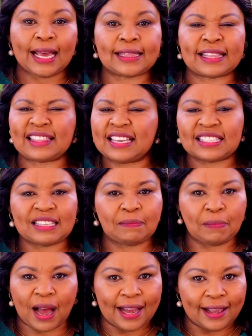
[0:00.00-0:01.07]
the things they
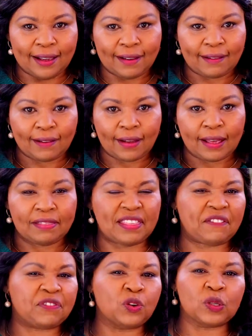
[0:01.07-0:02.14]
buy,
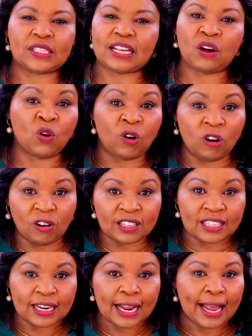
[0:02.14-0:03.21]
the views they hold,